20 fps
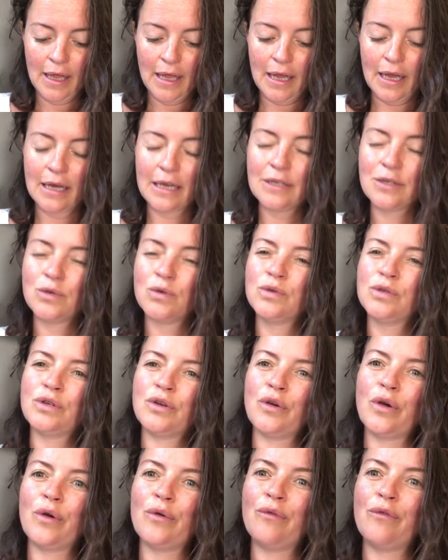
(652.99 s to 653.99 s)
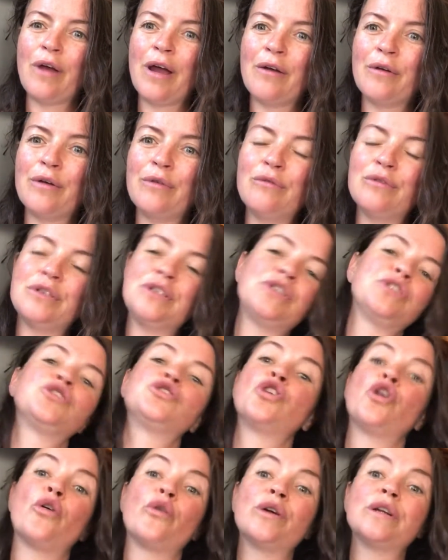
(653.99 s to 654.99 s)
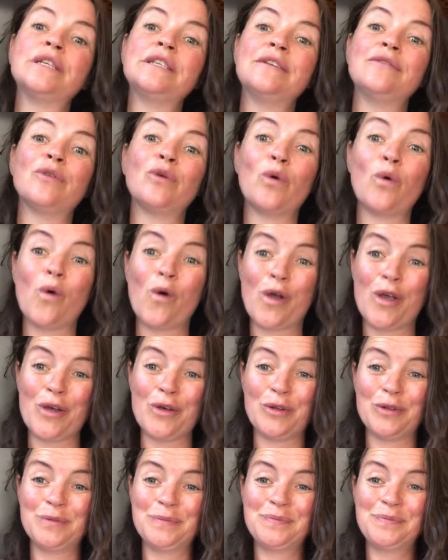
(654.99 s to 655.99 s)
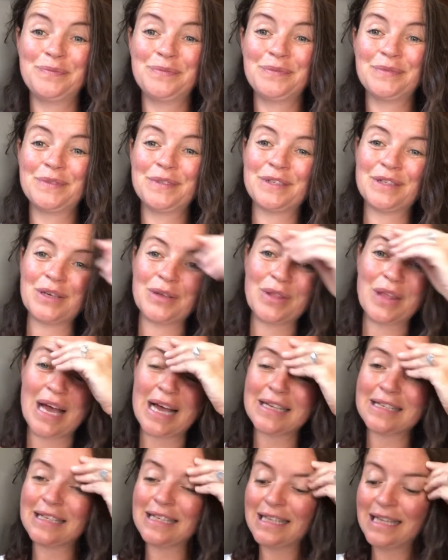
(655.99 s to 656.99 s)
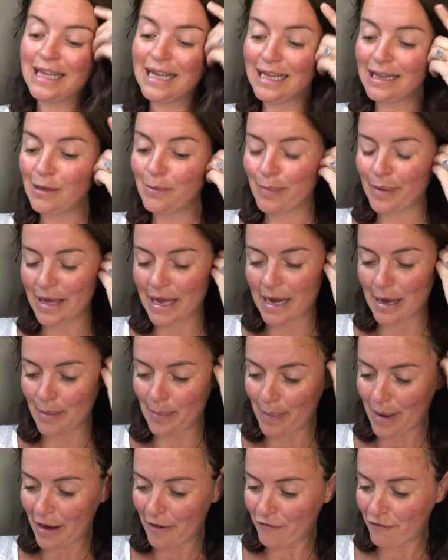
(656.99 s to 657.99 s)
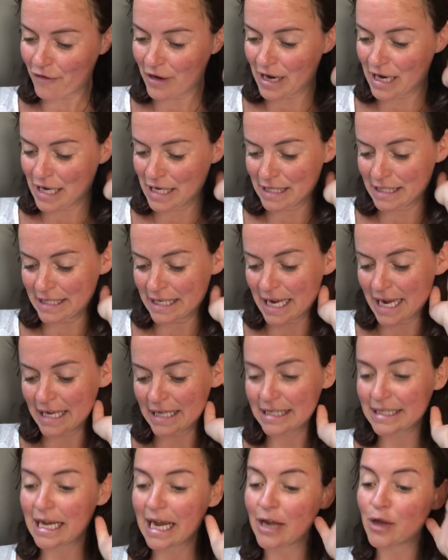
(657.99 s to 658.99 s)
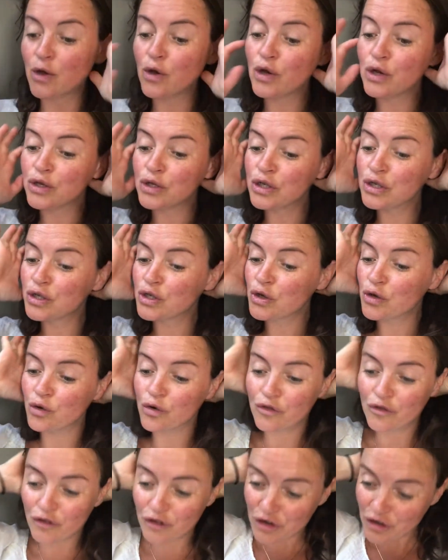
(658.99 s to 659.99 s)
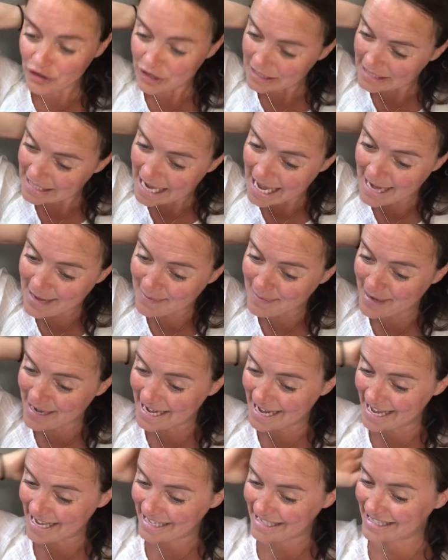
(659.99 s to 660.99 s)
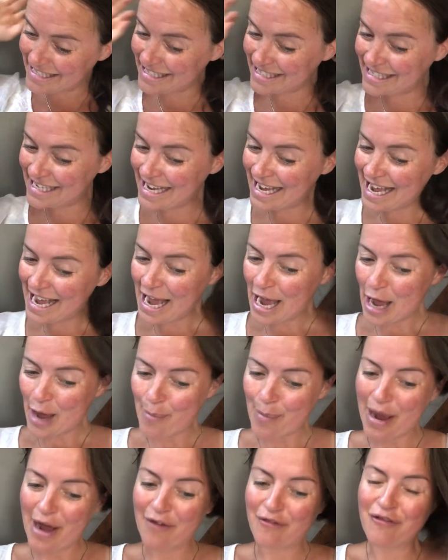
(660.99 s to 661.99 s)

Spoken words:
And it's also a very restorative oil. So that's a little bit about frankincense. I could talk for another 10 minutes about